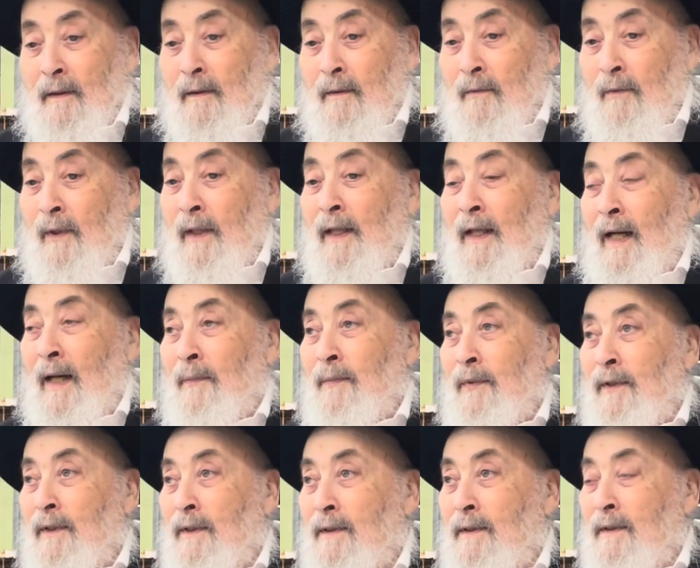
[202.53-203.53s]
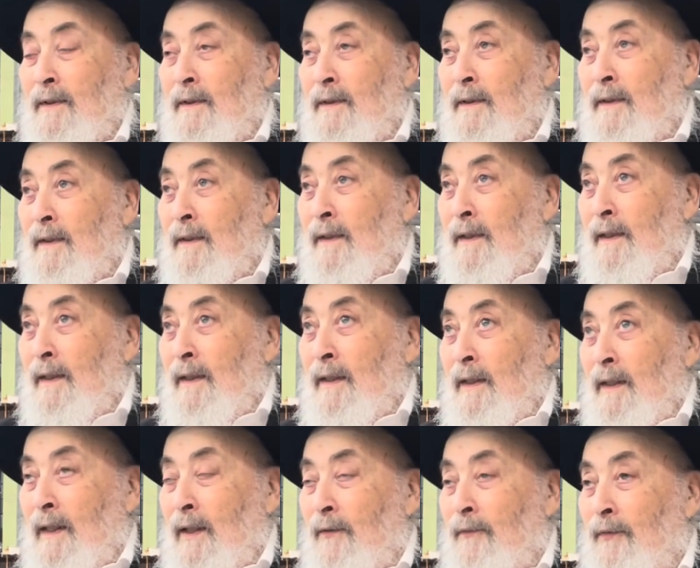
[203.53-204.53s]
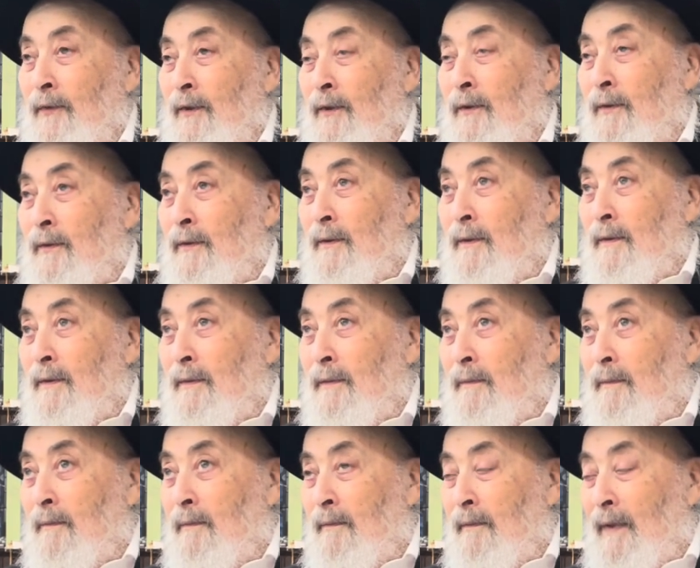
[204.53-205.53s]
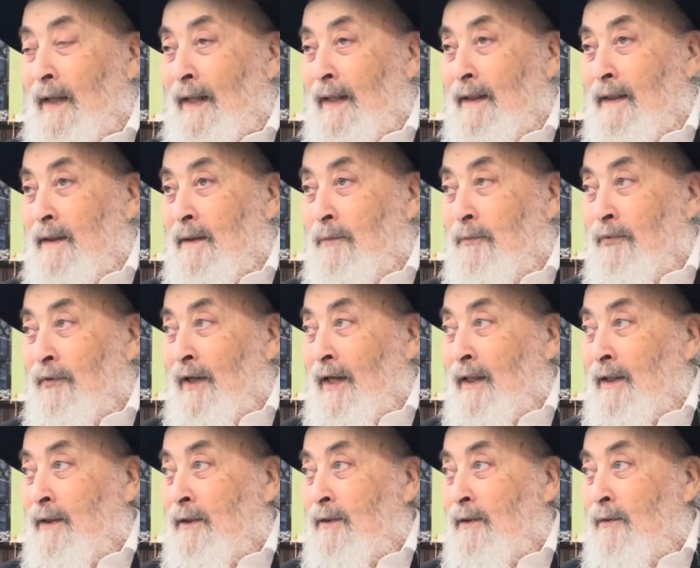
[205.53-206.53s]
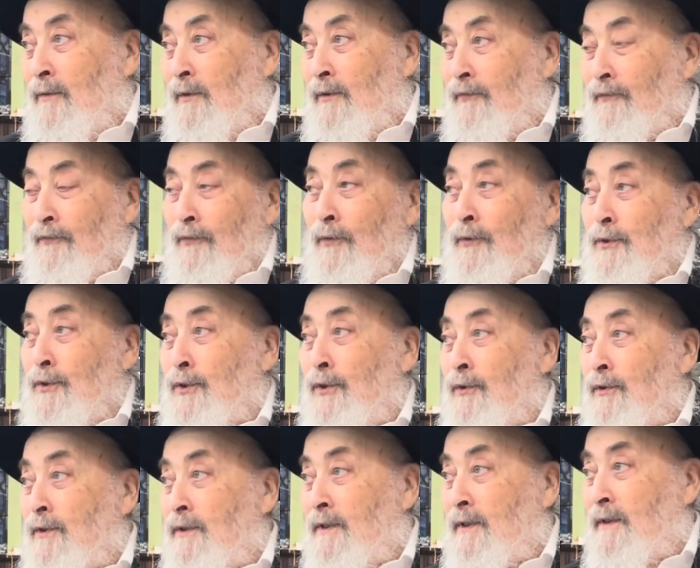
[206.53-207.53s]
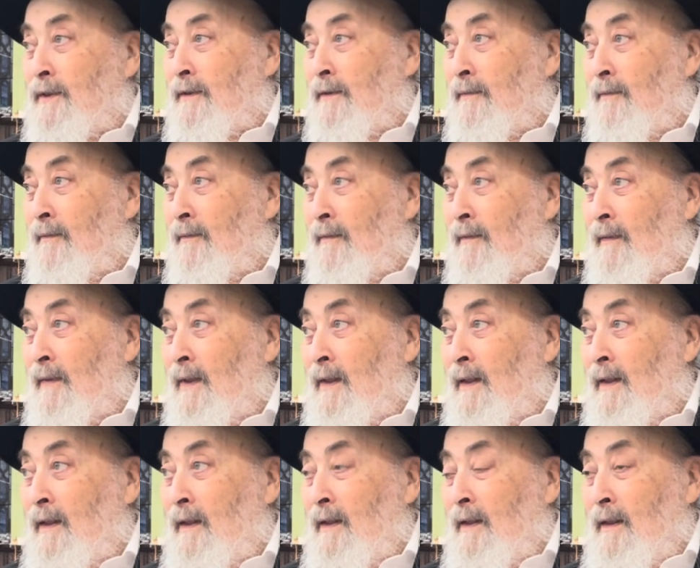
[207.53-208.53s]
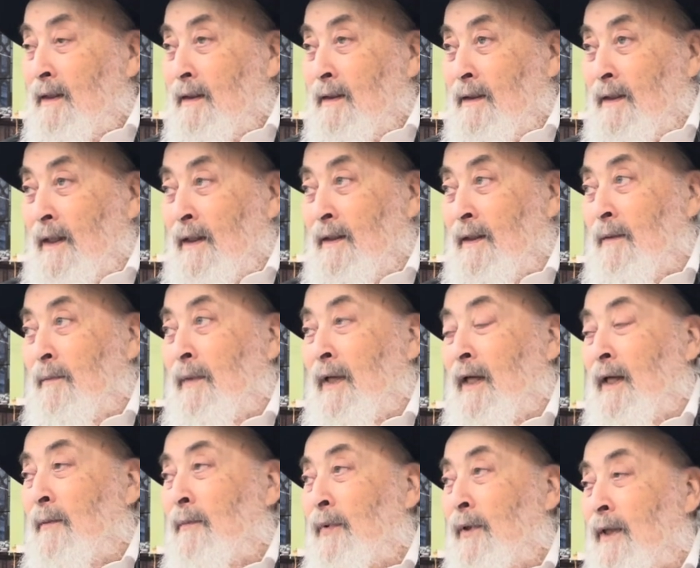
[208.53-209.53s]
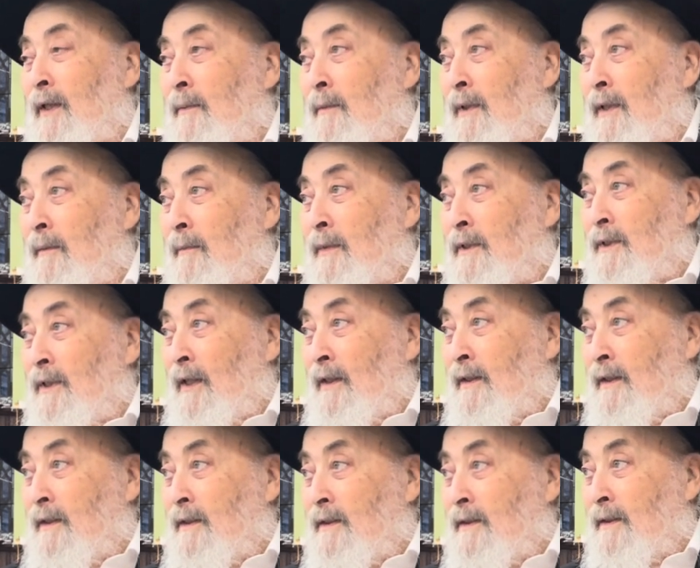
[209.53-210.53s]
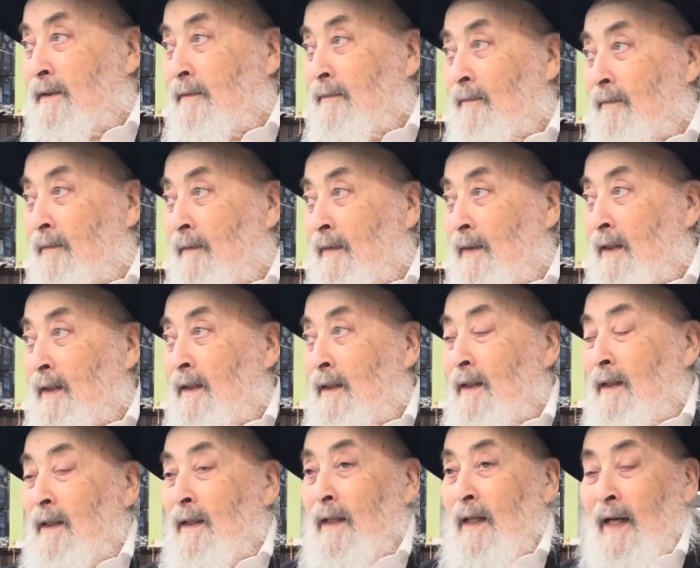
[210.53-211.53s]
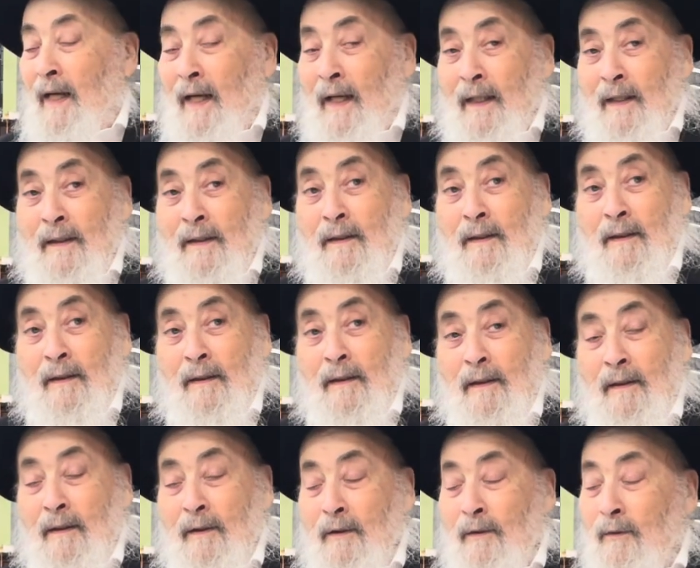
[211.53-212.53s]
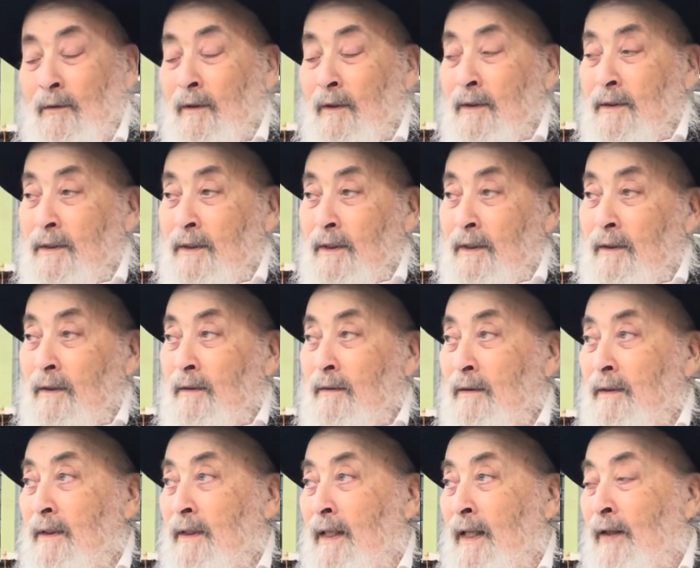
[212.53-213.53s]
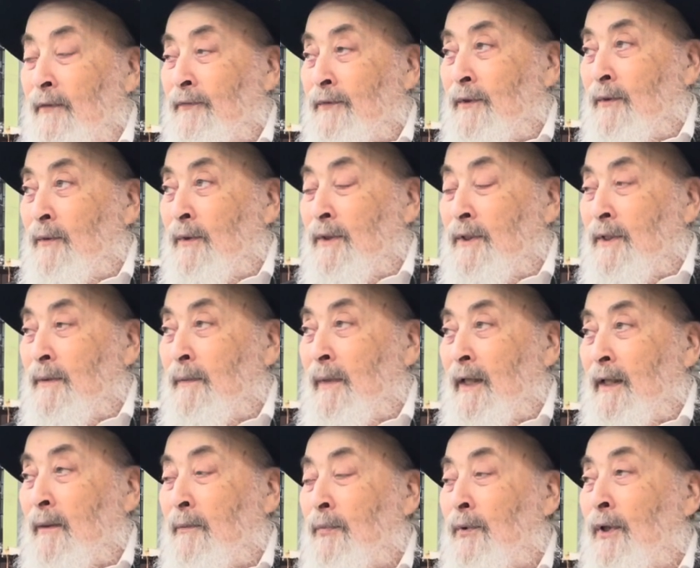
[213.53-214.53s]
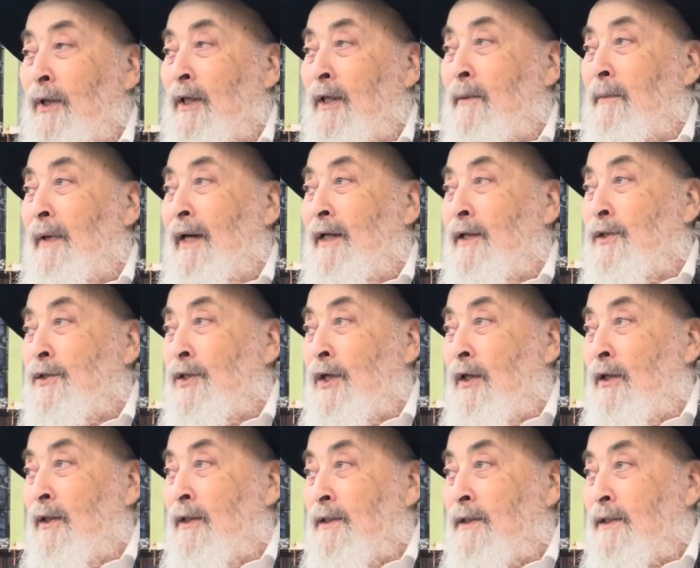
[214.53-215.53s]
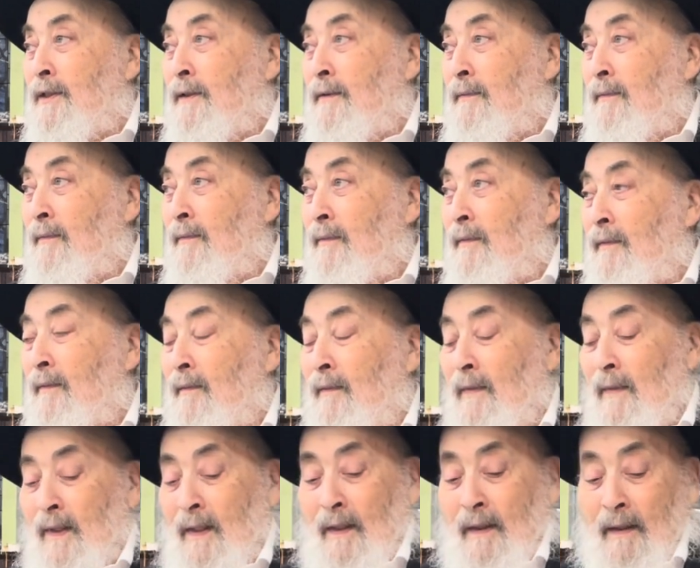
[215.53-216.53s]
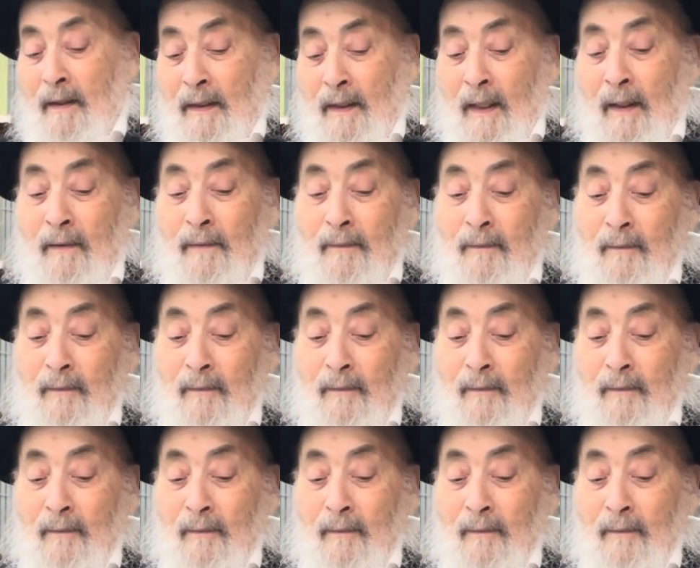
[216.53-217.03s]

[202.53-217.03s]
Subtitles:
What happens if you made the bread with fruit juice? Then you make a vitamin mezainis. And you also, afterwards, you make a bracha ma'in shalosh. Now,